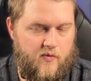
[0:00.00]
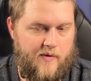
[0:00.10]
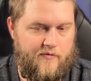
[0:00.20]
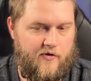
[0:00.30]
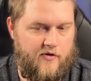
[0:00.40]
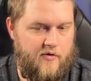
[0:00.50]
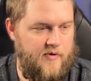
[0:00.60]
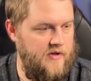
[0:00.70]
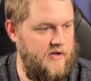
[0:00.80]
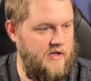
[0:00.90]
web
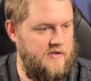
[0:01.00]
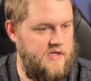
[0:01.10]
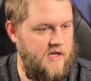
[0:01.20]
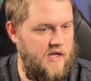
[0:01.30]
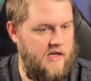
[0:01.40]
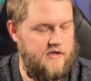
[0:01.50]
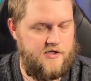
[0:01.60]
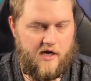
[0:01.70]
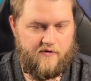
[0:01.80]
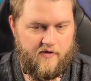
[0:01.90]
vulnerabilities and
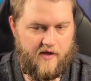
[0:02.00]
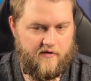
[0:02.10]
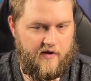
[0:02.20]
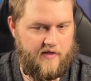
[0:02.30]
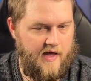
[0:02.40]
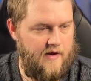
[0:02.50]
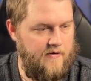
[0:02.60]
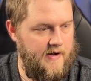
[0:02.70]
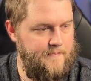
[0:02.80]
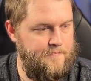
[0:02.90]
check for things like that, right?